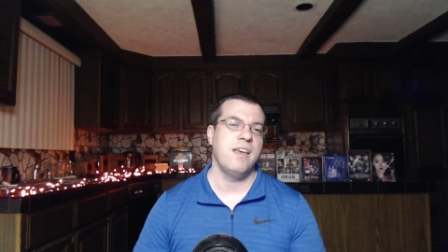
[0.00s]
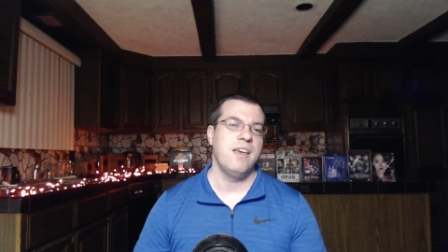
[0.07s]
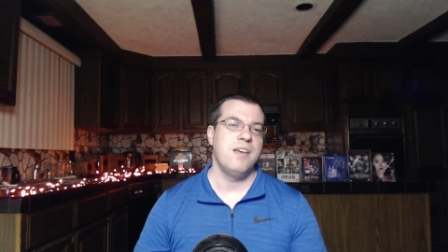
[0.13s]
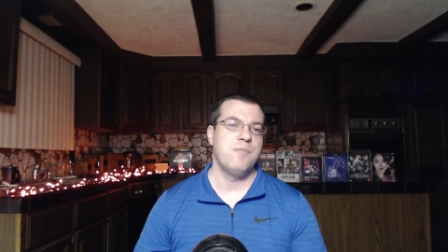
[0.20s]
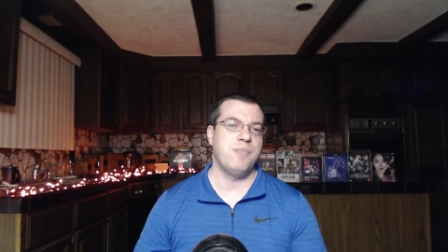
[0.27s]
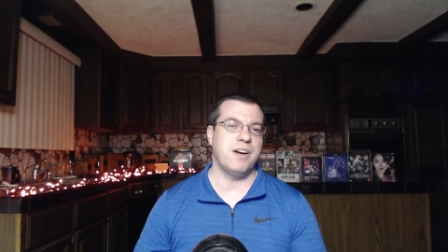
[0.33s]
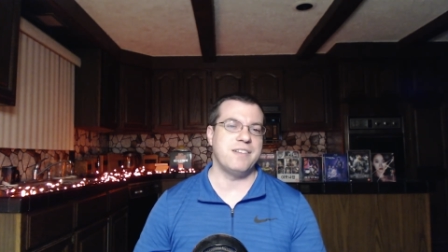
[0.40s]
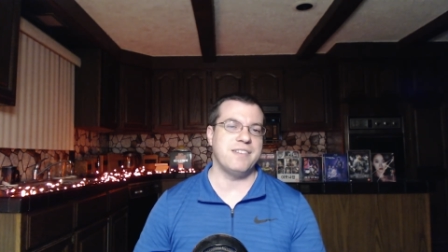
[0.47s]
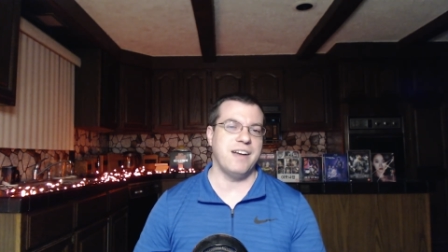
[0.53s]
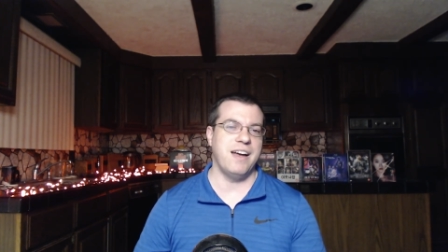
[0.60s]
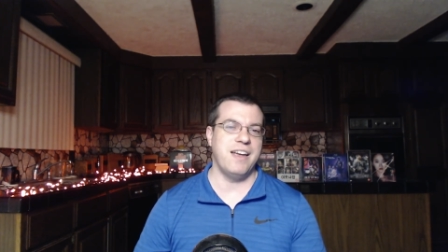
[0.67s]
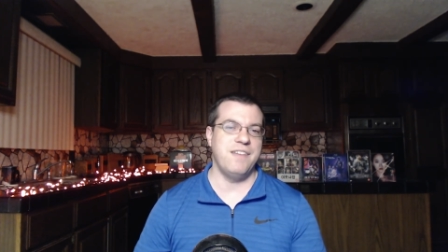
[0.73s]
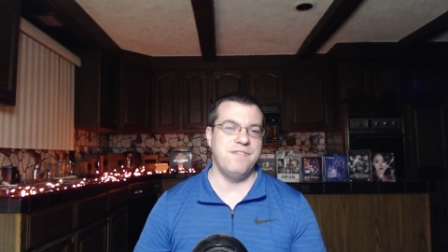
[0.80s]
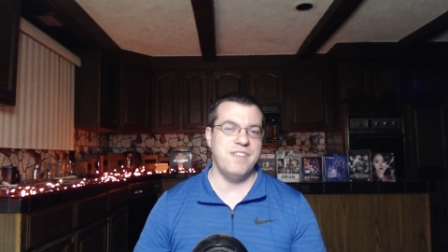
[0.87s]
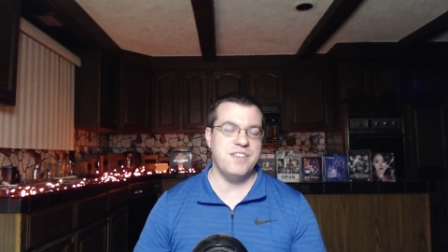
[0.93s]
But uh,
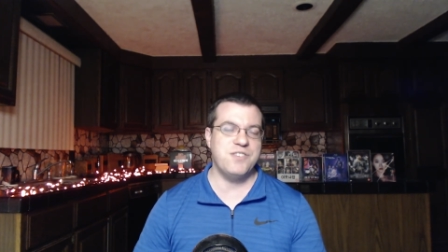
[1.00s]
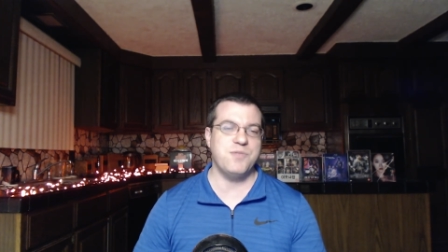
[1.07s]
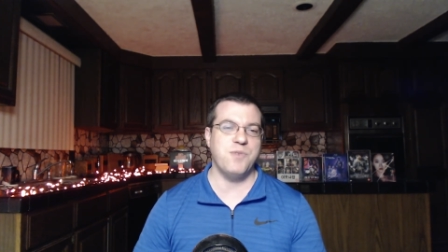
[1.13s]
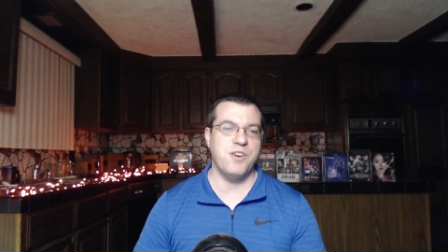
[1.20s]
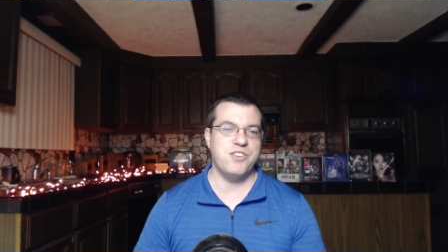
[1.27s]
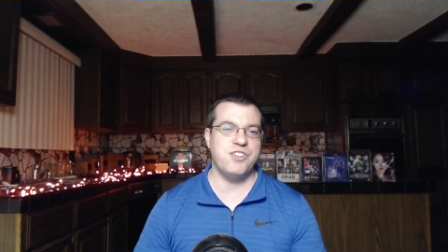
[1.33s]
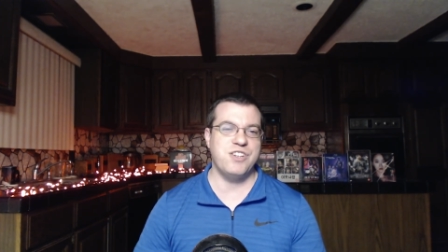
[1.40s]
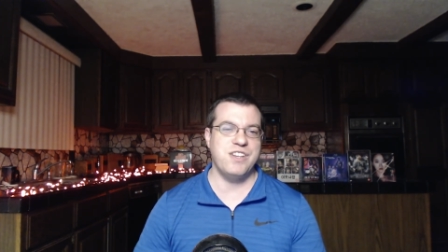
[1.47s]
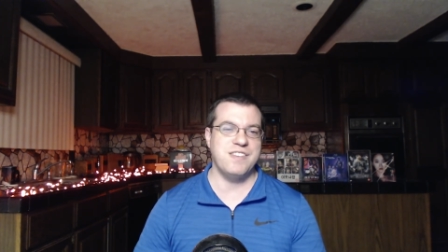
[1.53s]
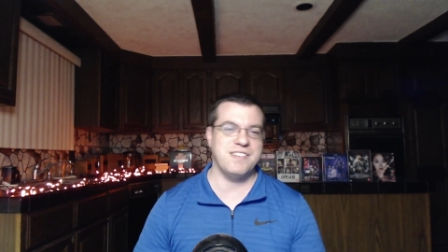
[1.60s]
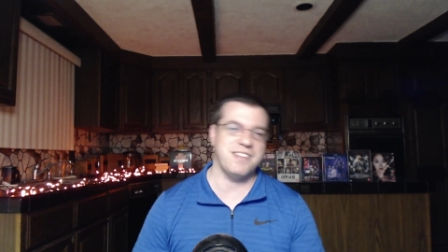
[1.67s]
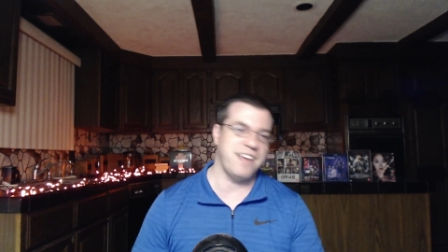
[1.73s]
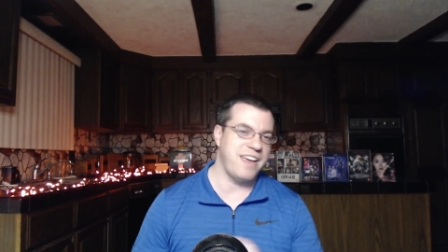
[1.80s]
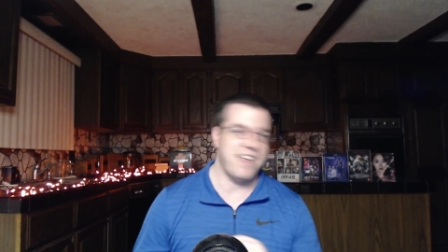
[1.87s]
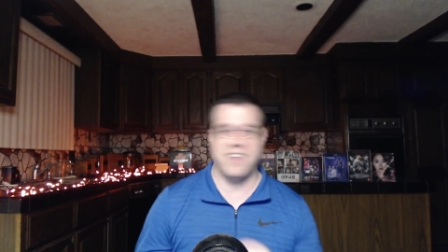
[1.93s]
in this one,
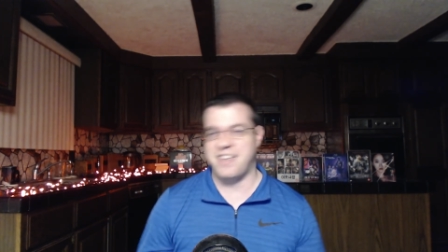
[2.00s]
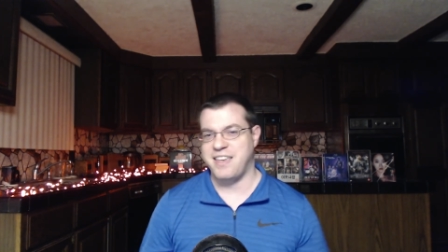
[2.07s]
she's like,